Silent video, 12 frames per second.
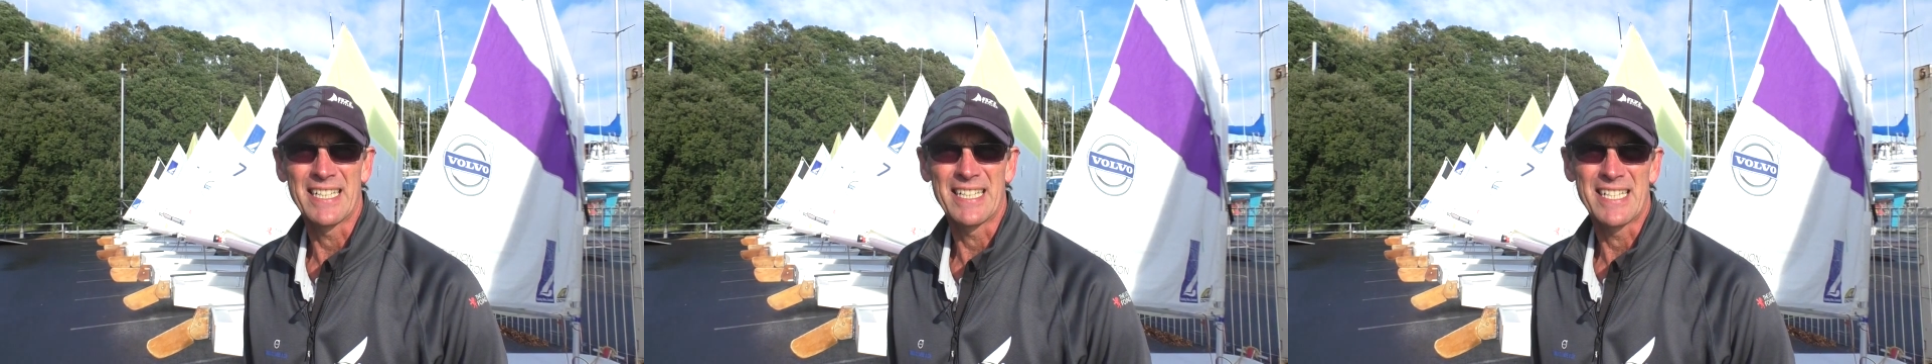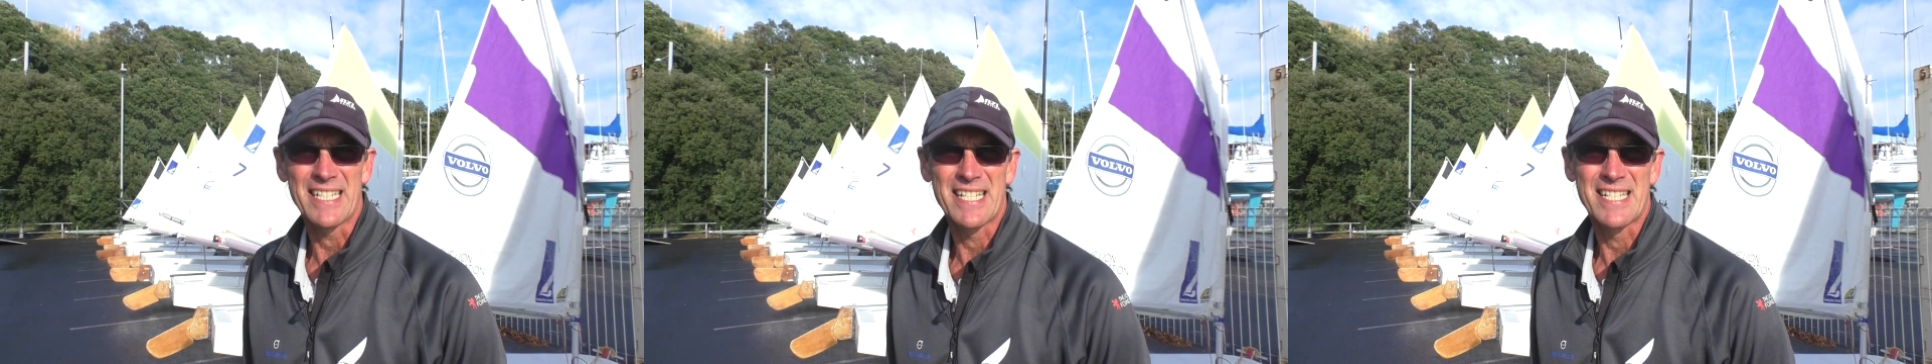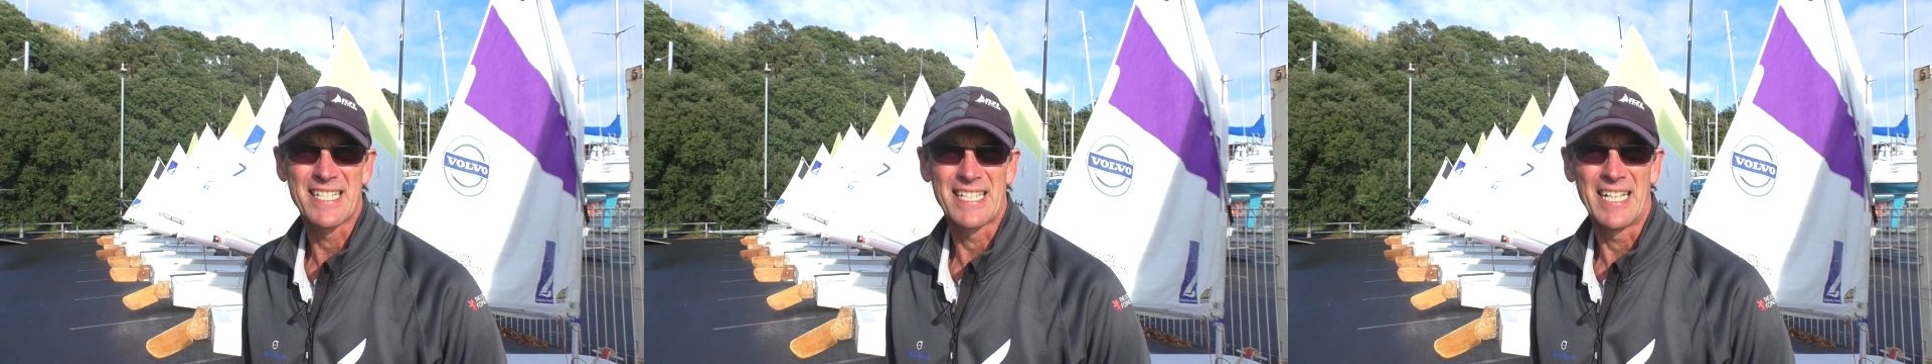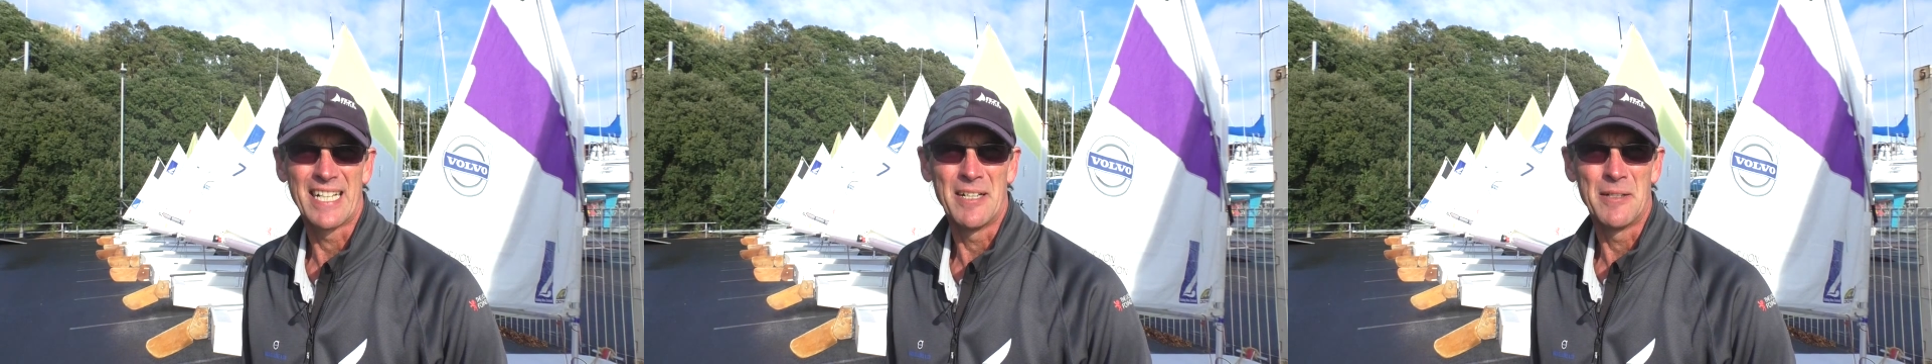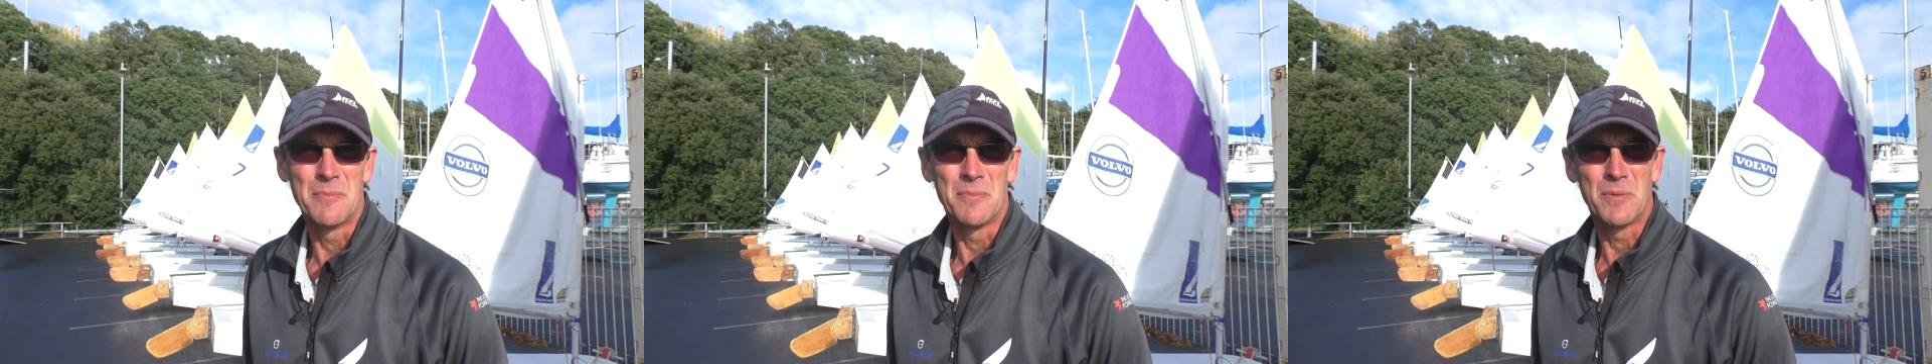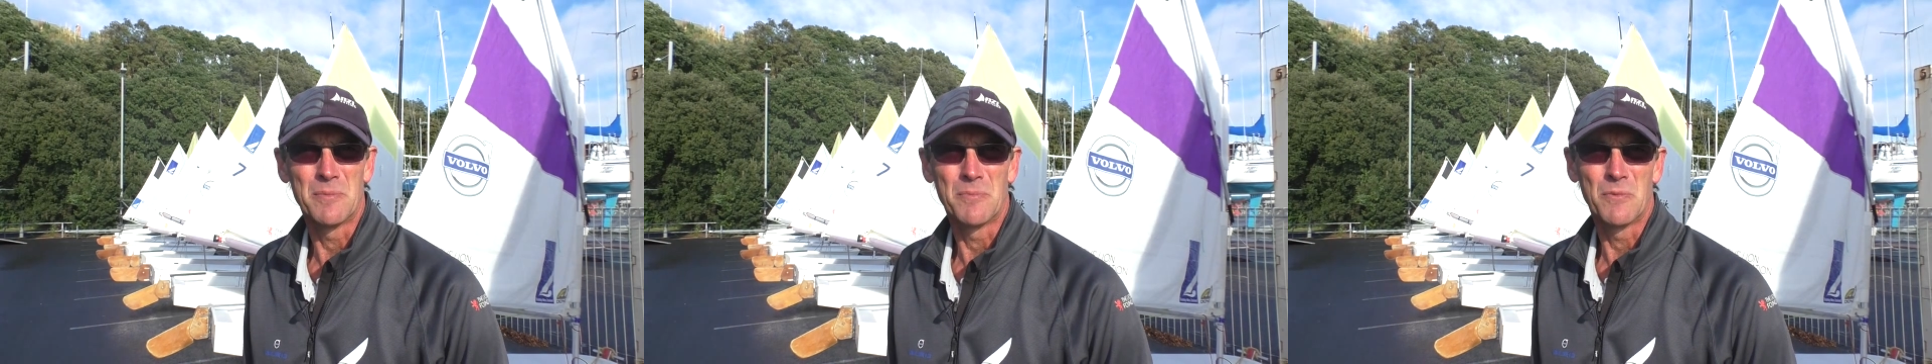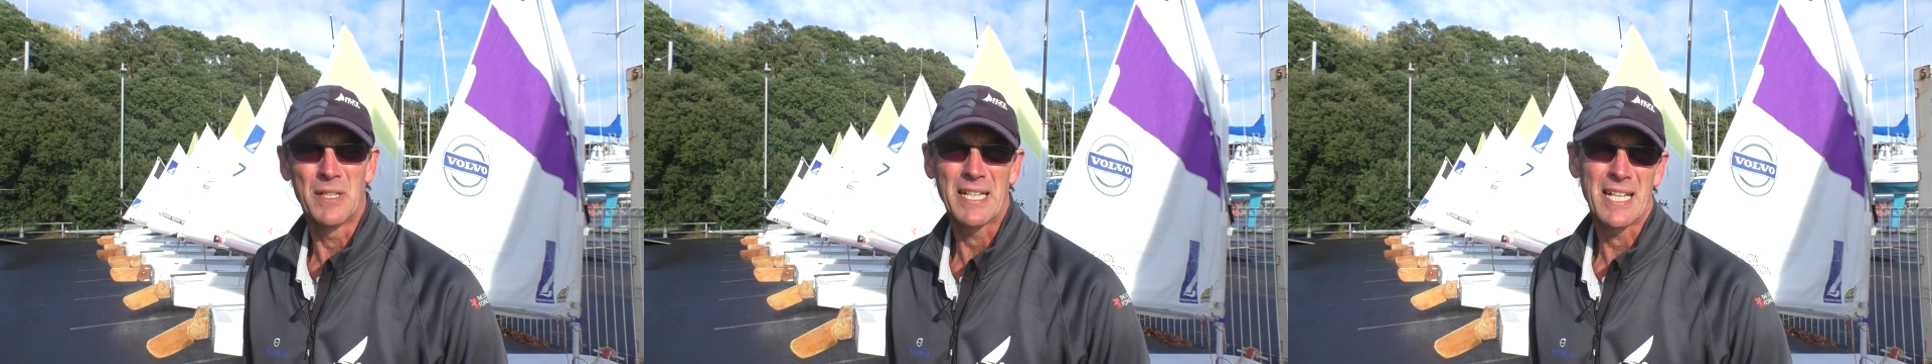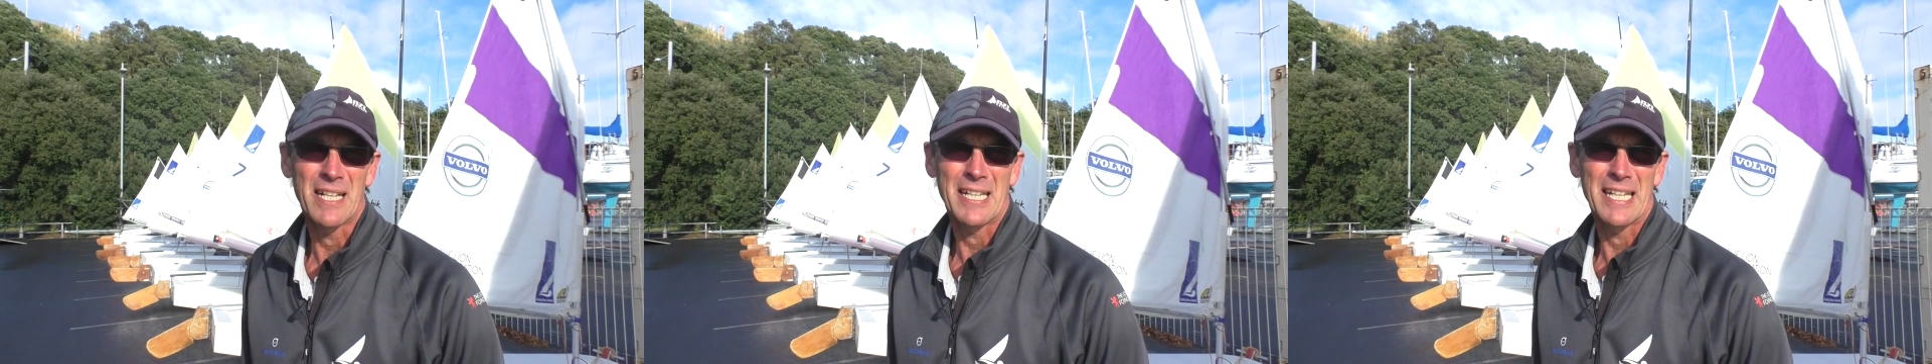It's, um, we're
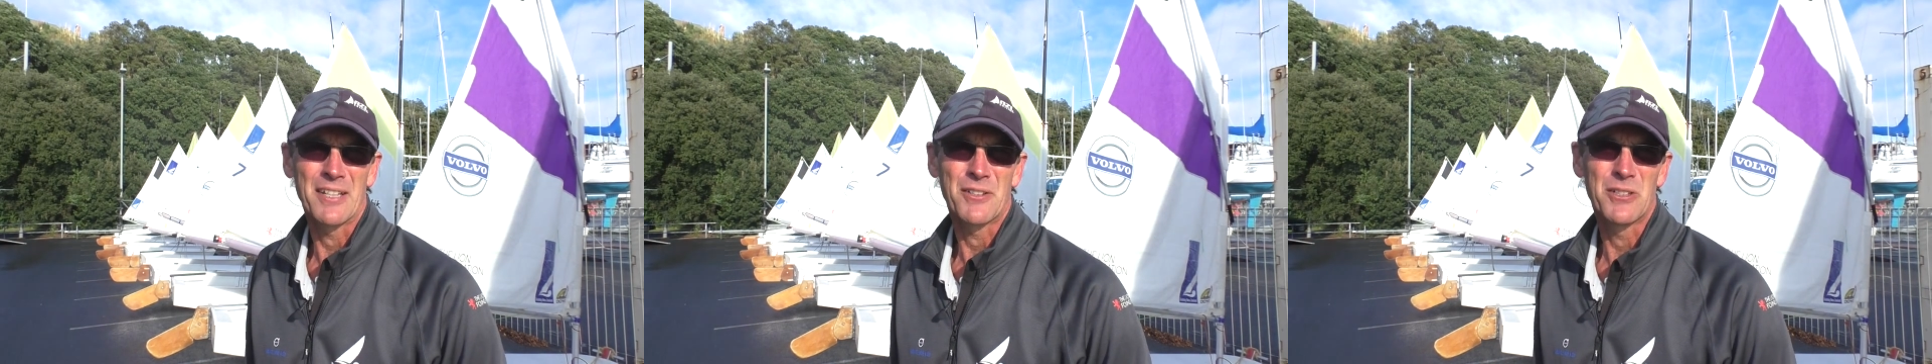going to get